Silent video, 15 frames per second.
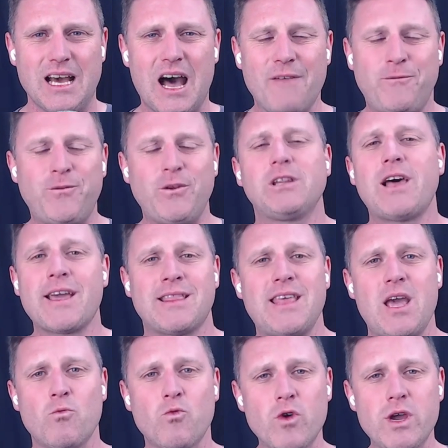I feel like
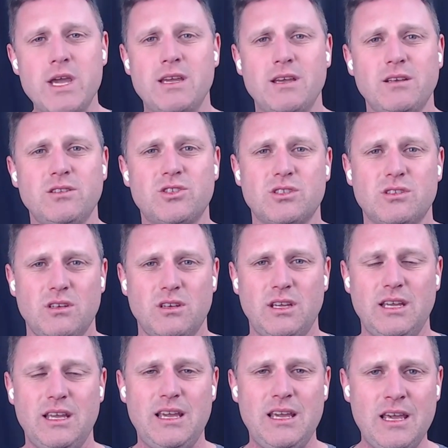their wings,
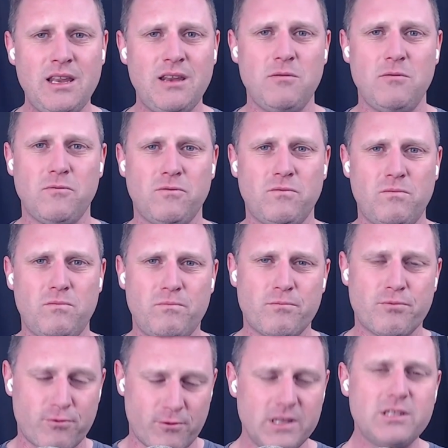in
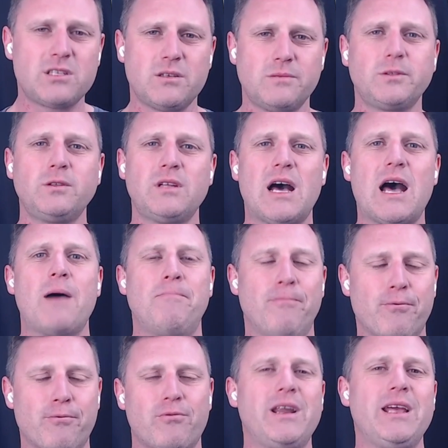principle, are
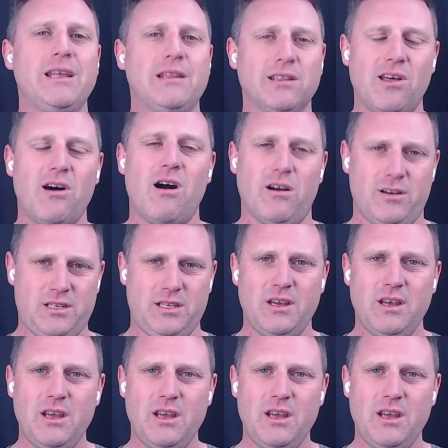pretty locked,